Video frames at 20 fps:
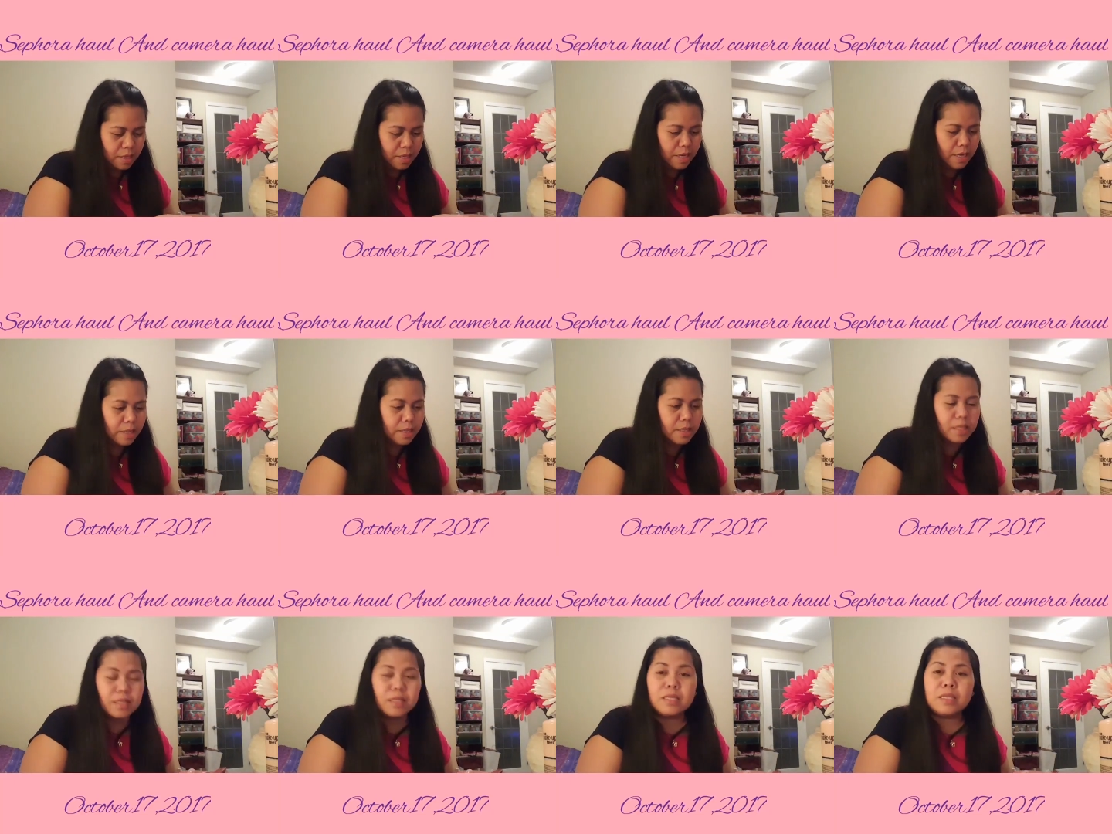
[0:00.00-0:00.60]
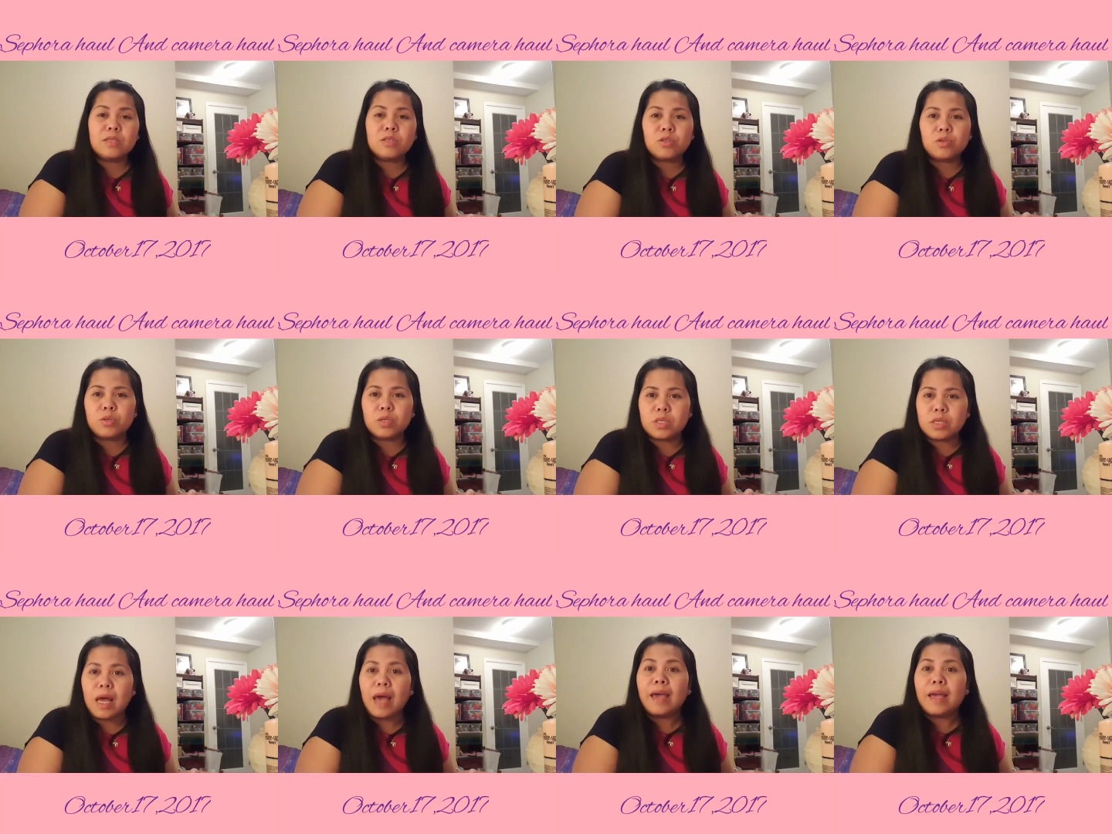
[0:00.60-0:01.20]
Yeah, it's a
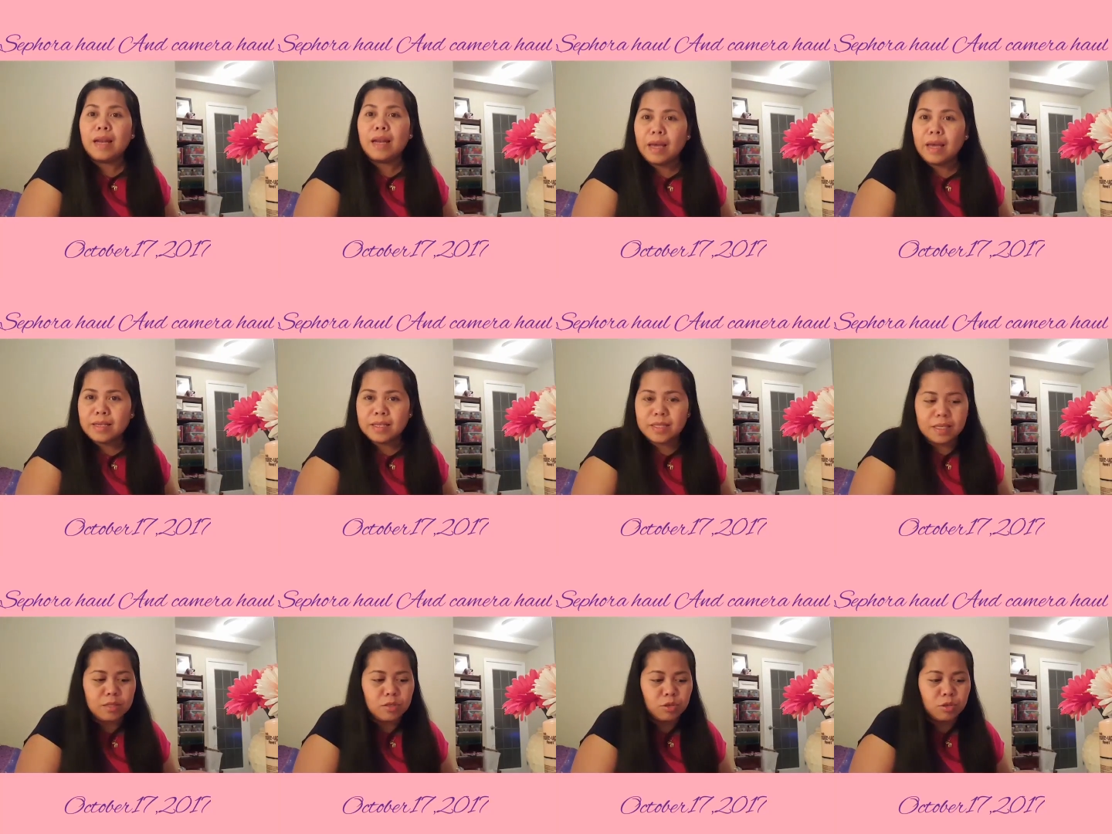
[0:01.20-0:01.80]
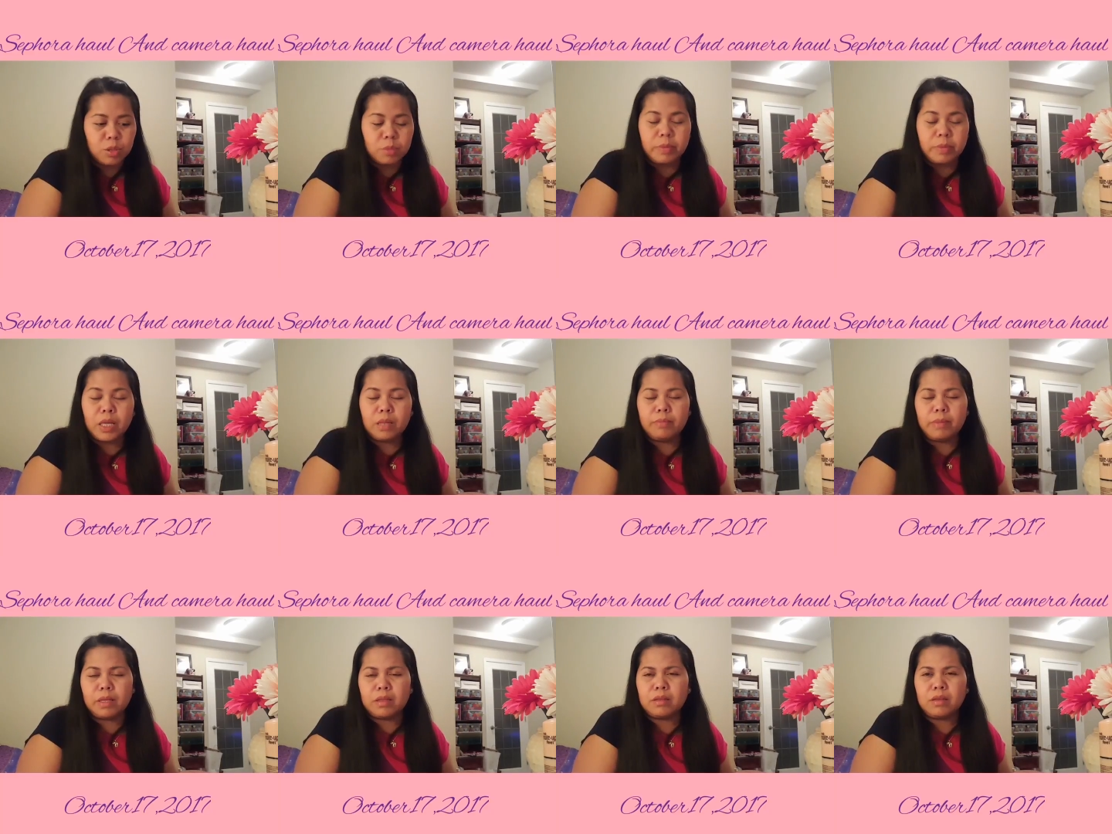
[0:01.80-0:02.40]
citrus. I like citrus
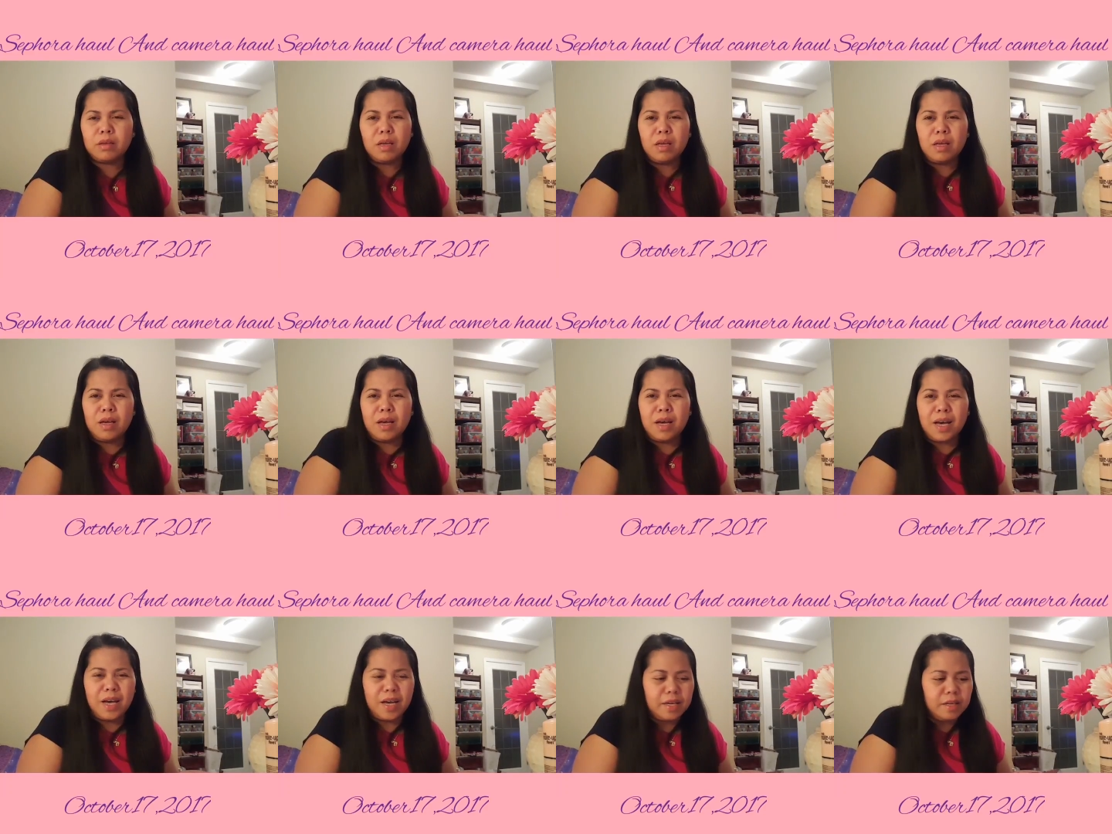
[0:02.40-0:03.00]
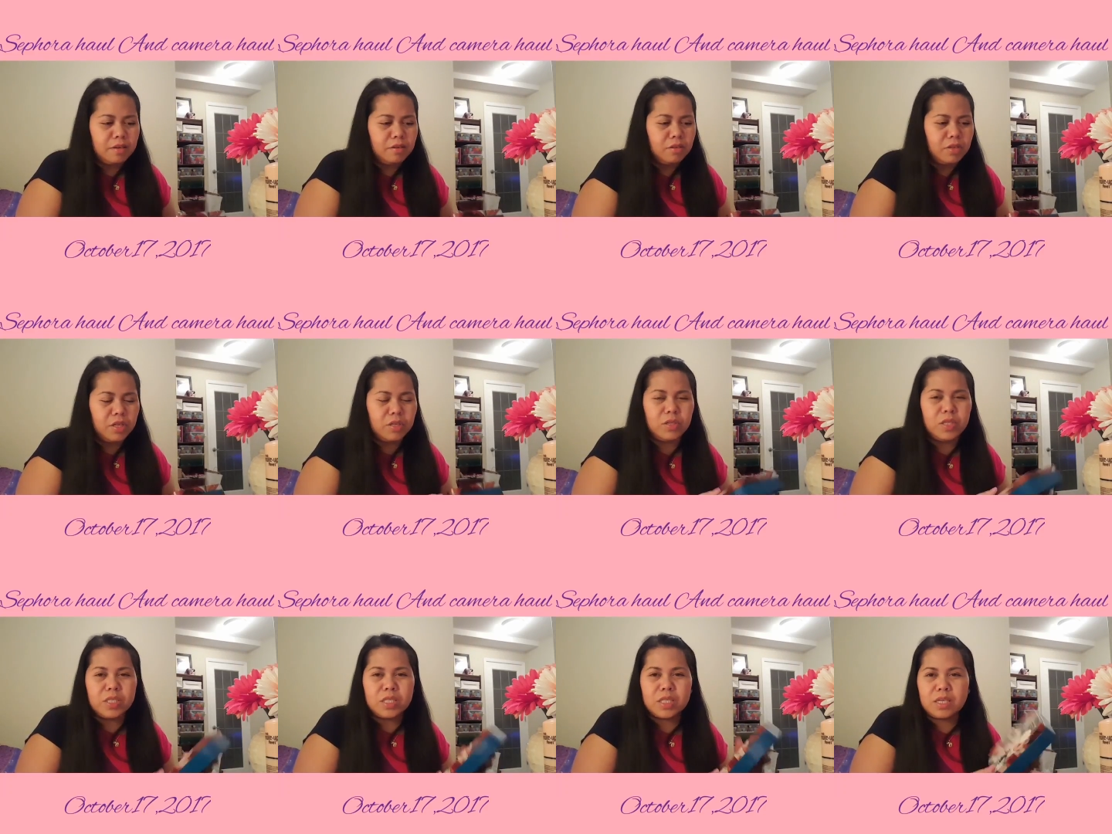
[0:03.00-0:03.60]
smell, but I don't
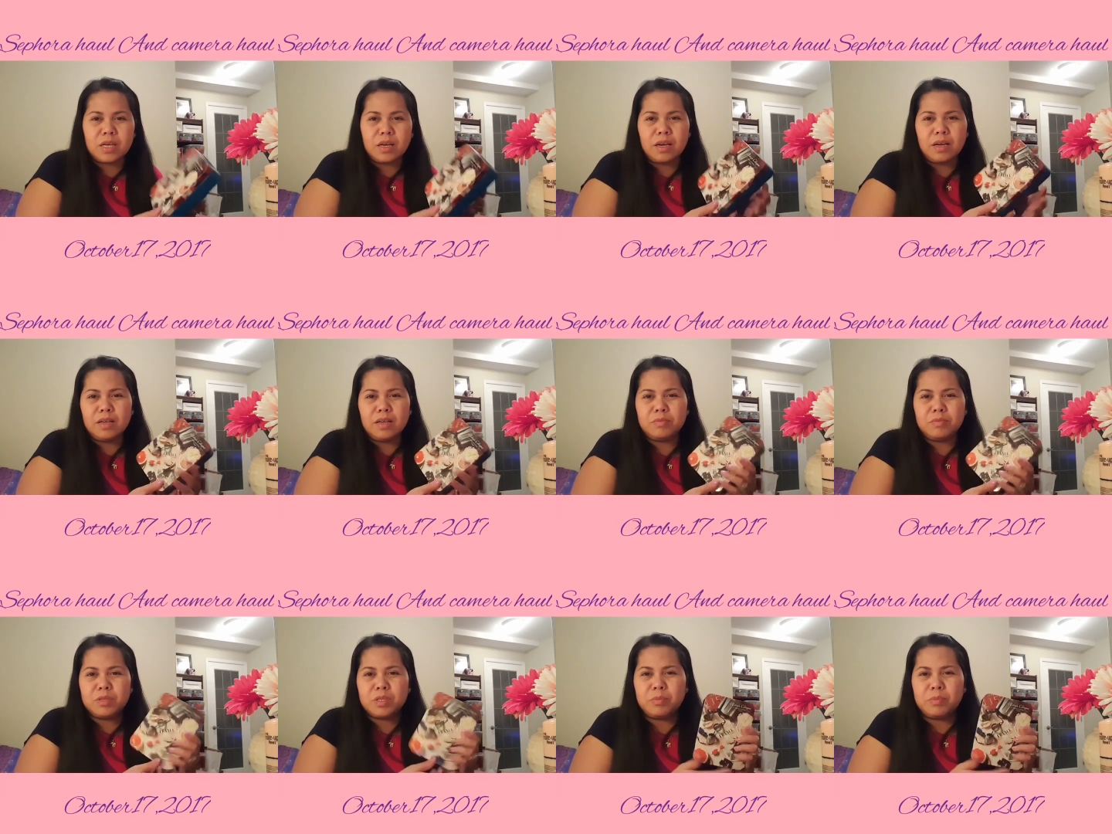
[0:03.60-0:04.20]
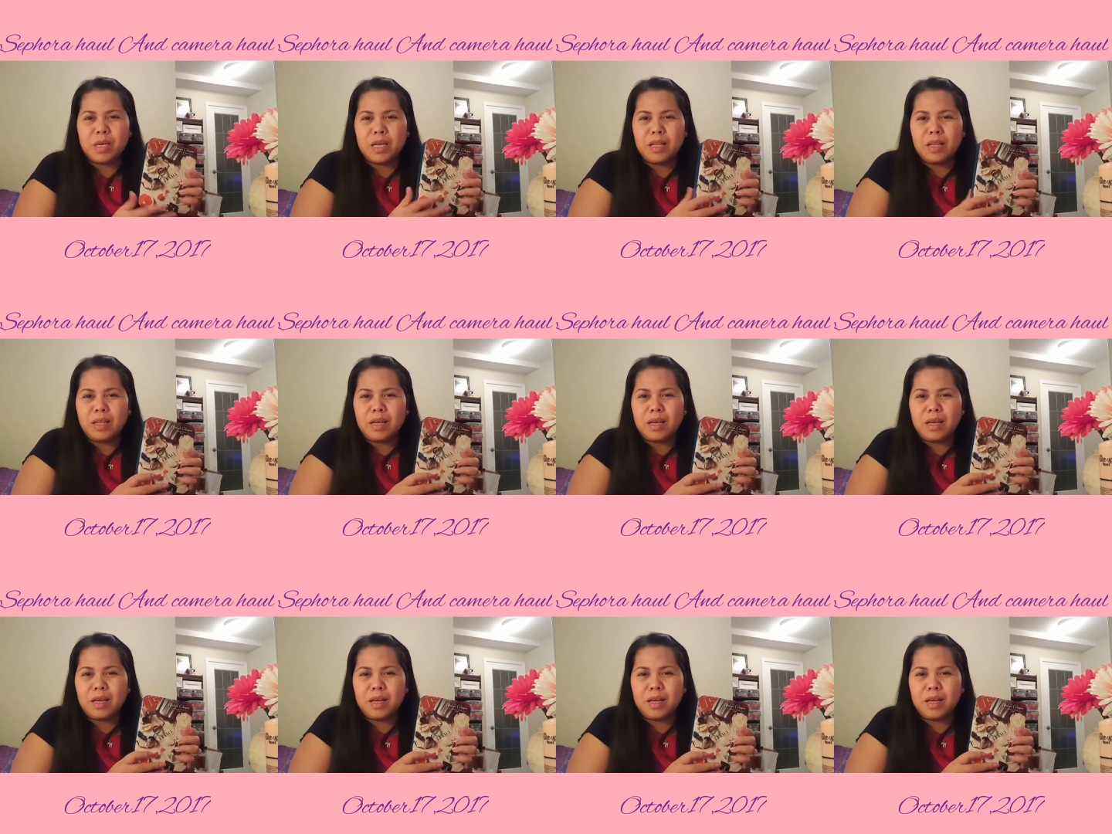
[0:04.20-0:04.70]
need this kind of smell.